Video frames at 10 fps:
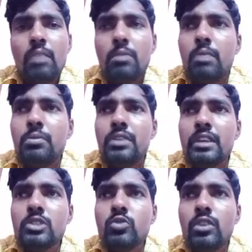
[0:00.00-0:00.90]
Maybe
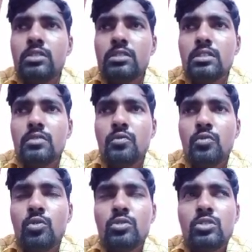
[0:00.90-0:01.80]
S waves
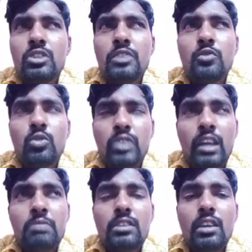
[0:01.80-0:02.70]
three, four
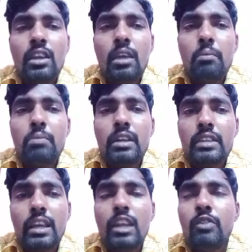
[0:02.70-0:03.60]
times, but
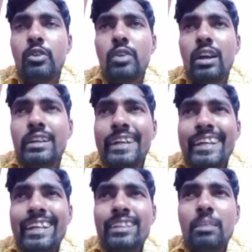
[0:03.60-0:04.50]
L wave
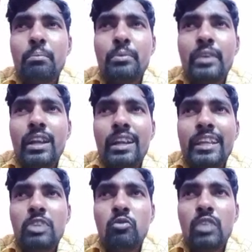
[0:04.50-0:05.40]
until the
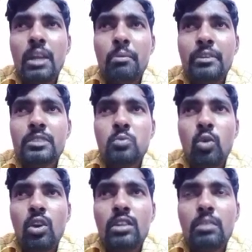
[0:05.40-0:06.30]
building will be
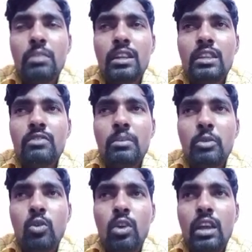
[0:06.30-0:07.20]
spoiled, the building will
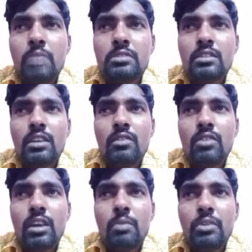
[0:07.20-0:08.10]
be collapsing, the
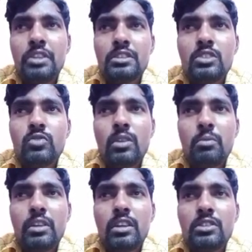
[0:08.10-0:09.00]
vibrations will
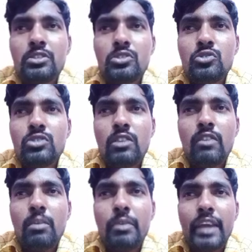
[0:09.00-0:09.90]
be continuously
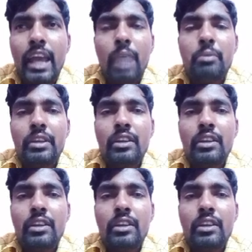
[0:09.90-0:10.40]
will be happen.